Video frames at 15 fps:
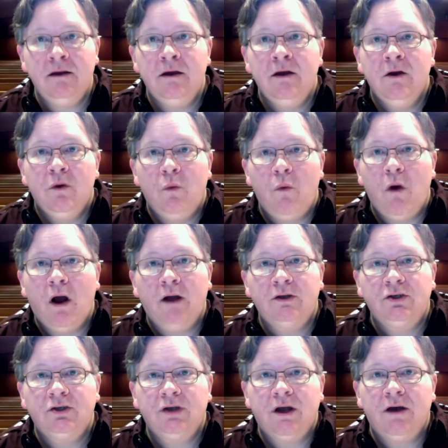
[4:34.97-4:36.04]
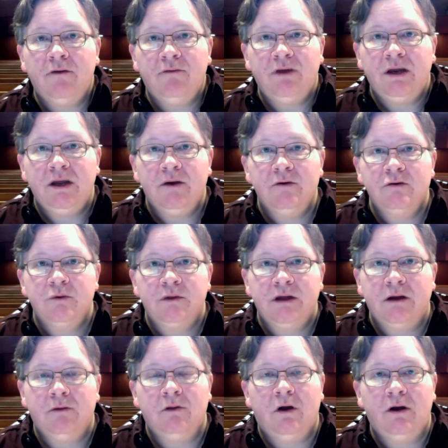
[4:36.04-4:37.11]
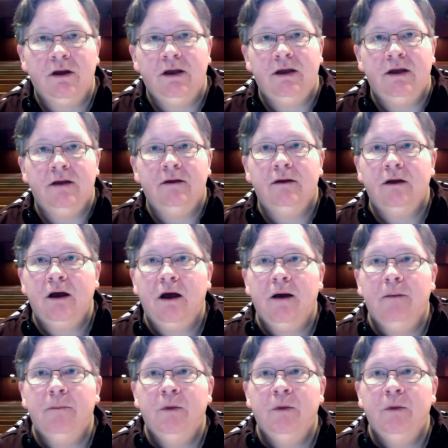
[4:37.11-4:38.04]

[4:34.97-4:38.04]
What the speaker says: watch videos without logging in,